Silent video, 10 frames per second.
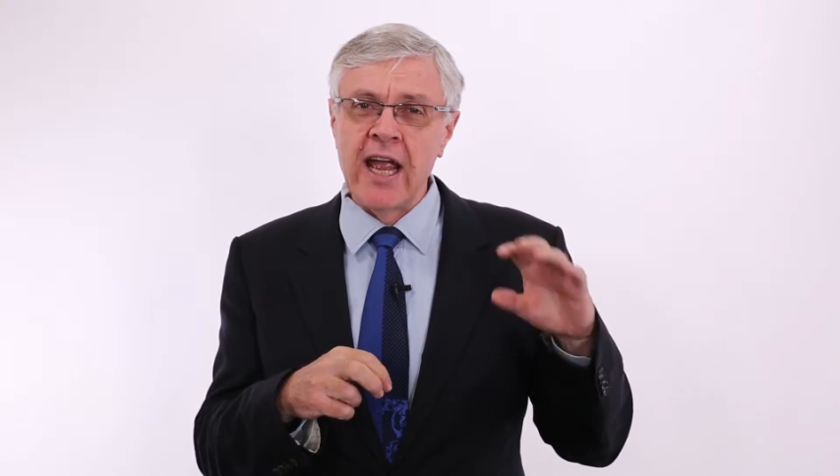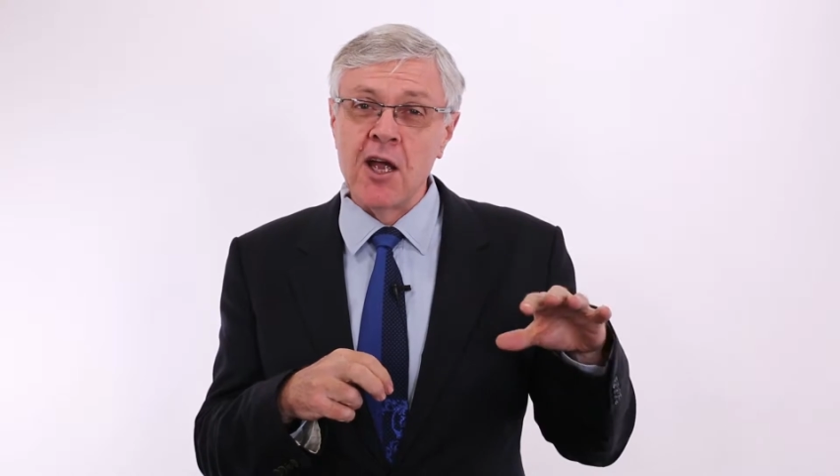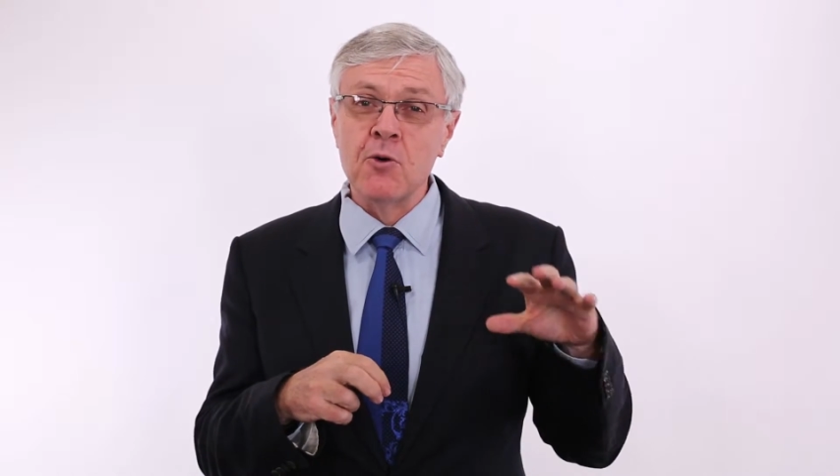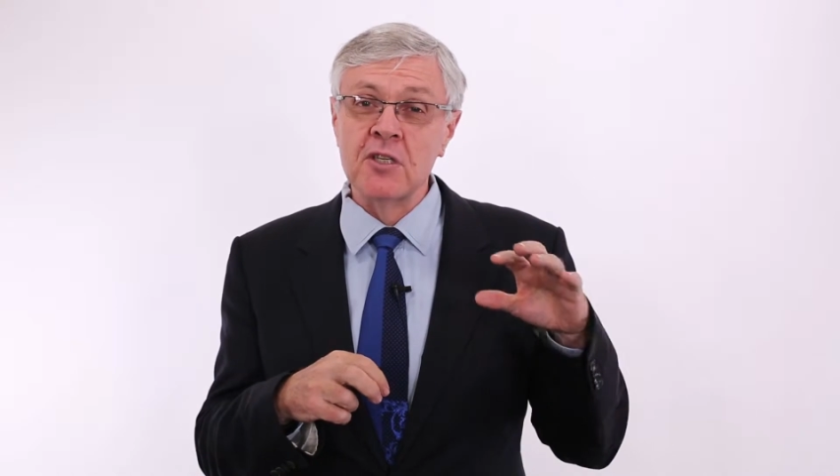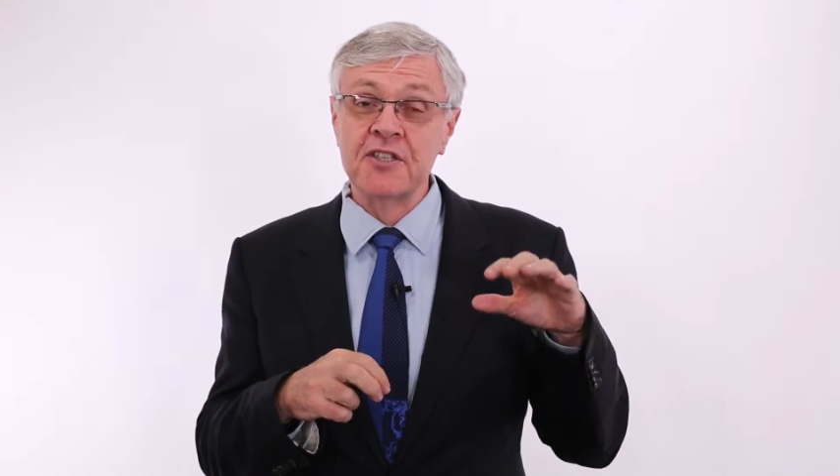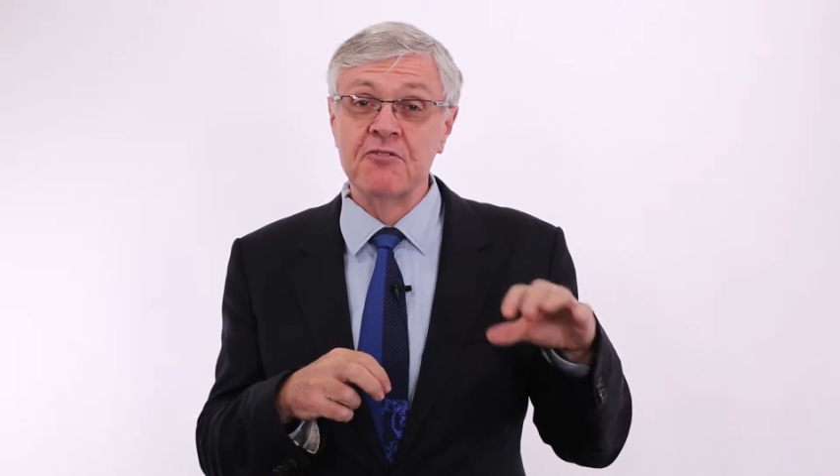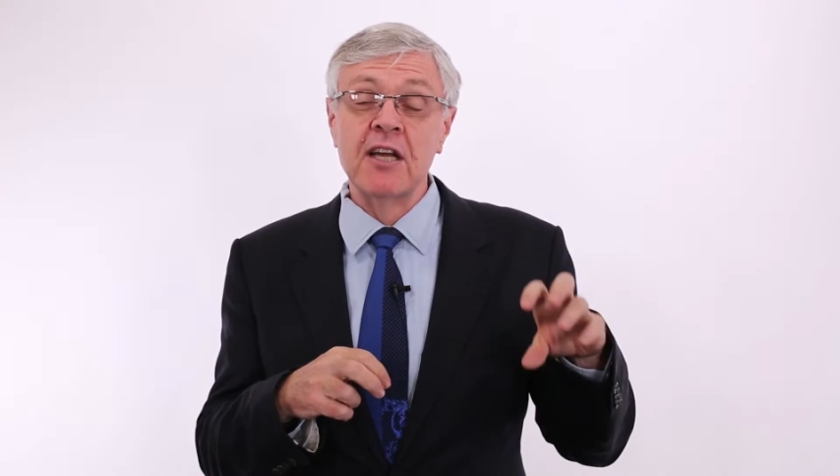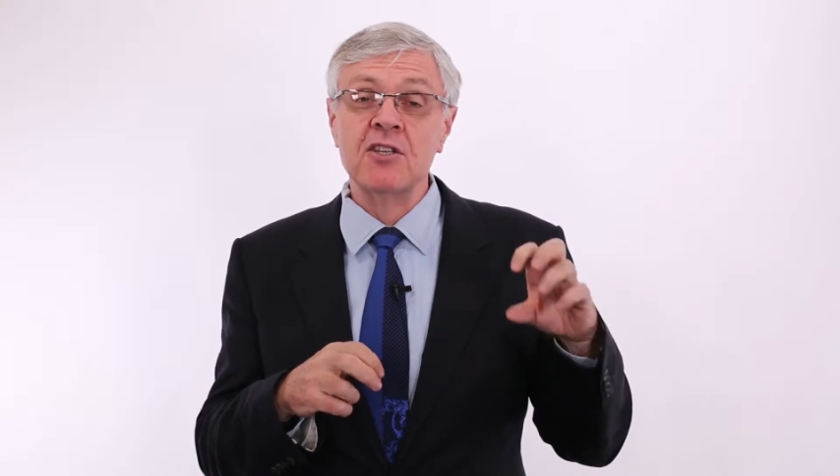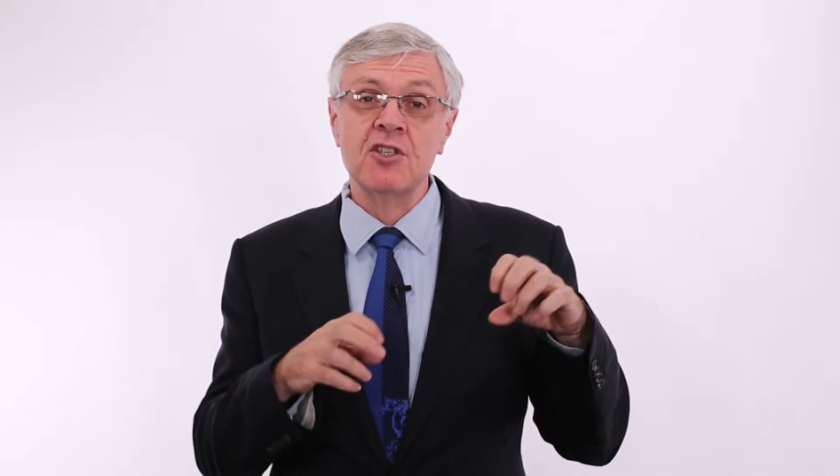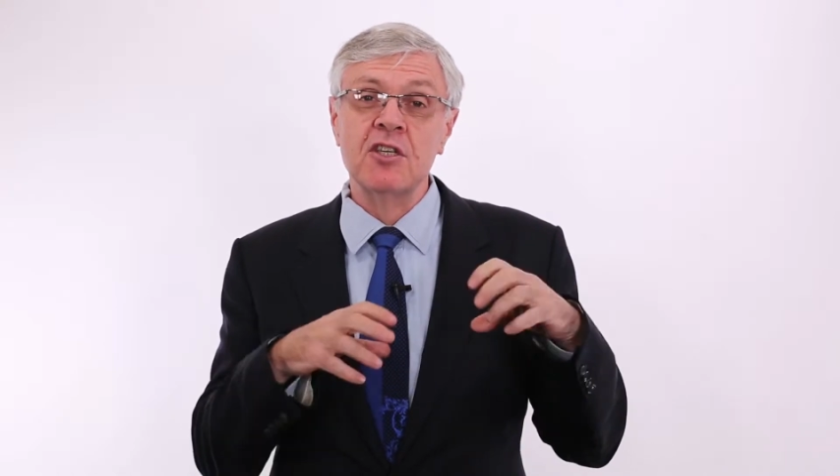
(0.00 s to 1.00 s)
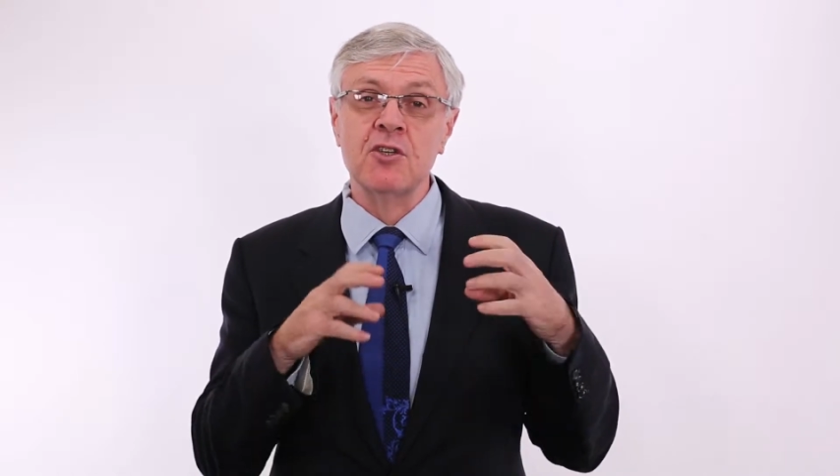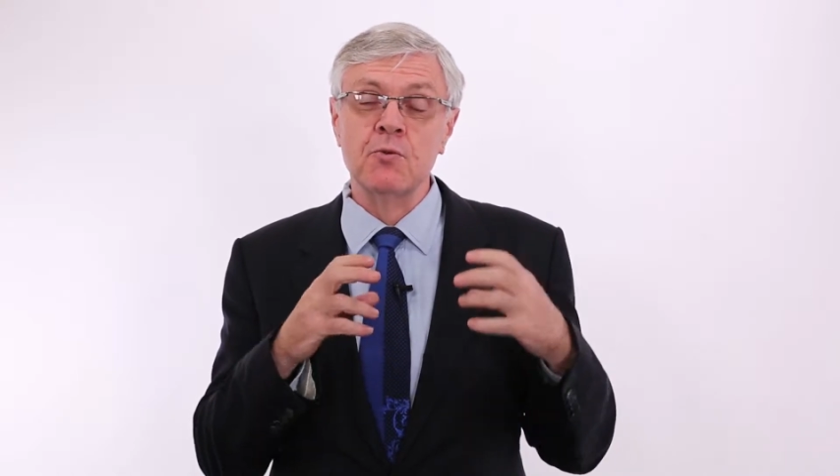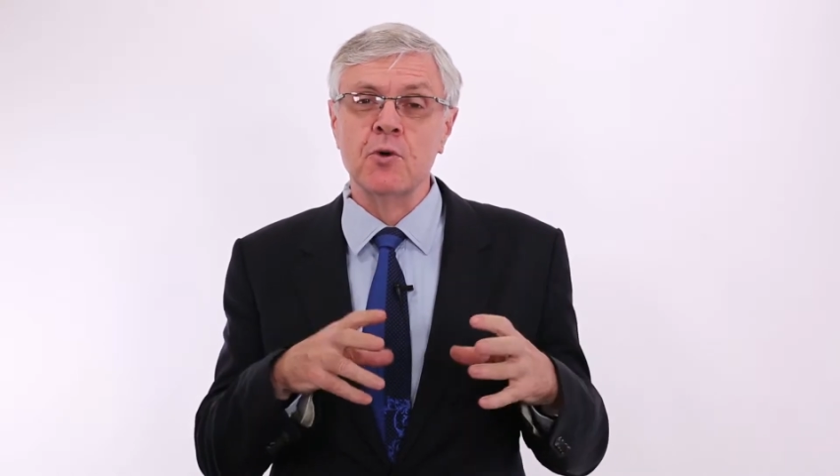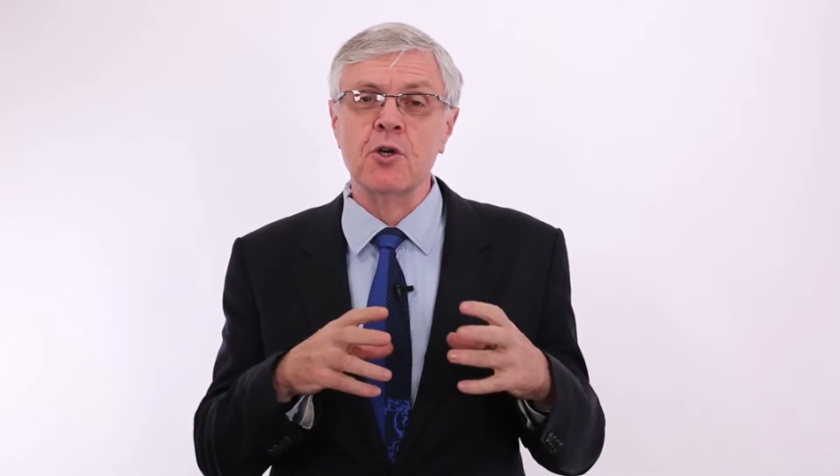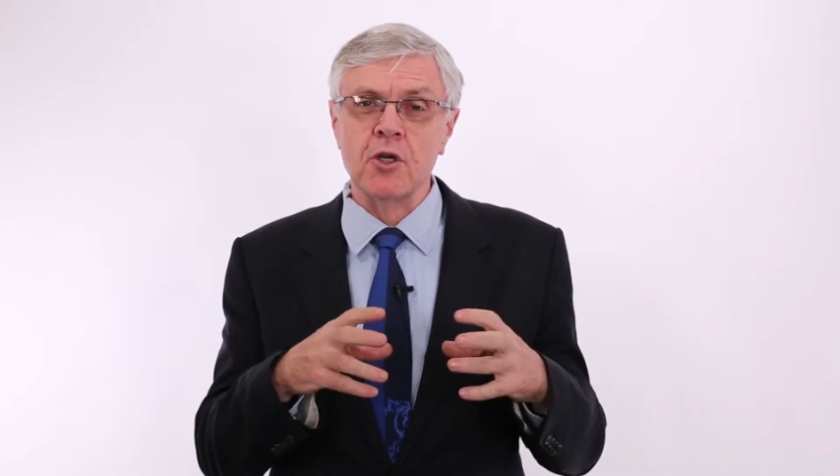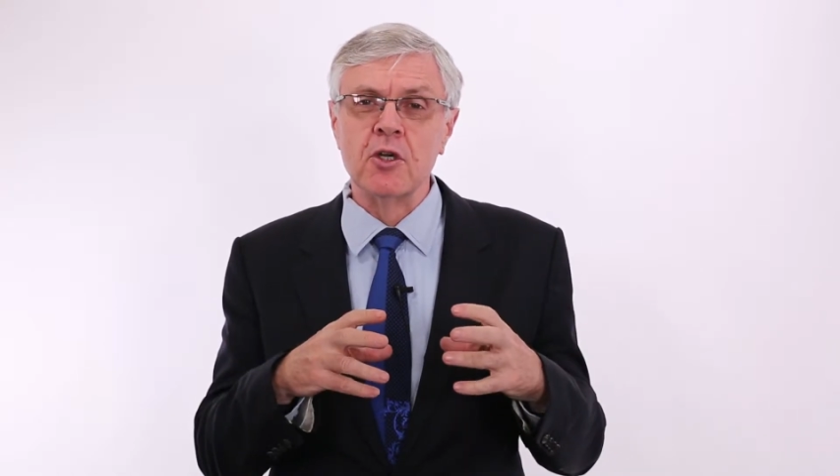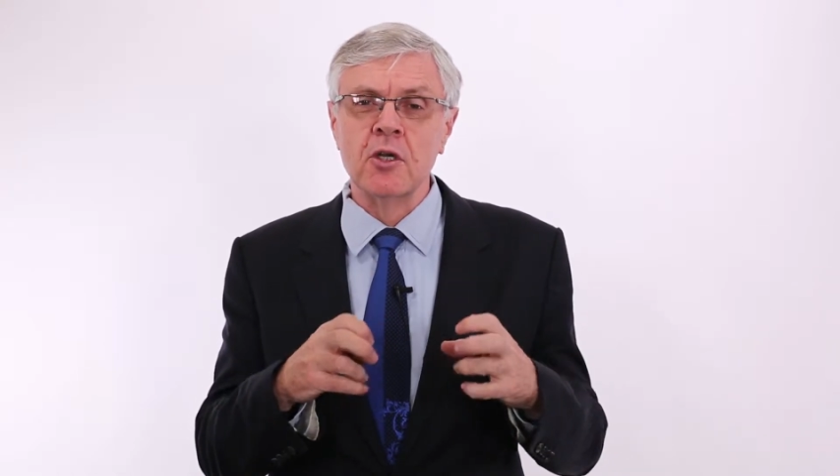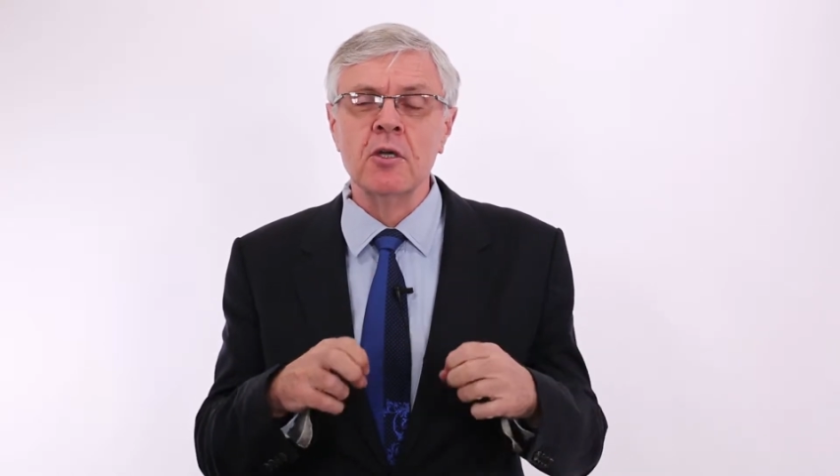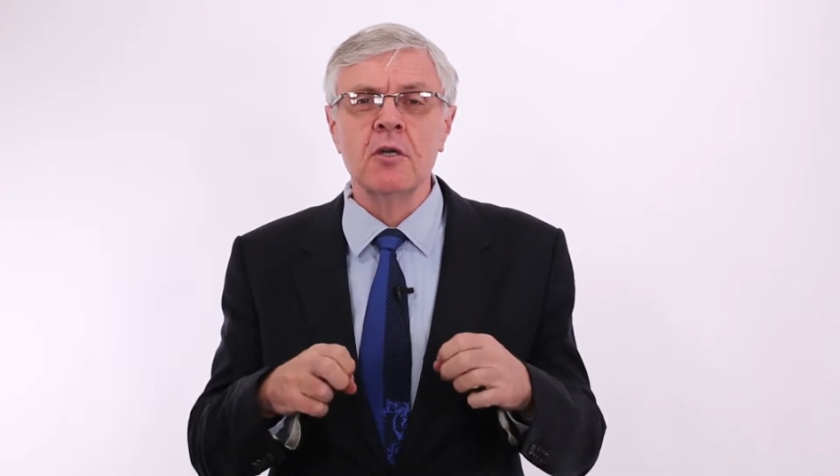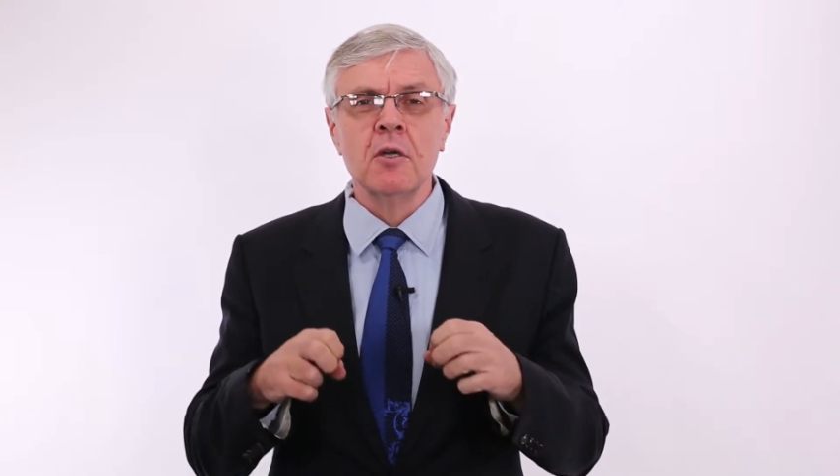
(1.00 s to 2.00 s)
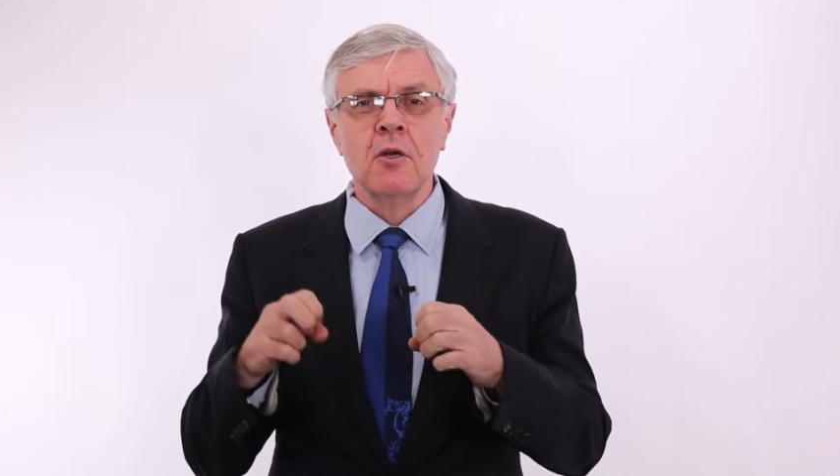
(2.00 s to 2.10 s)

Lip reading: our strategy to work,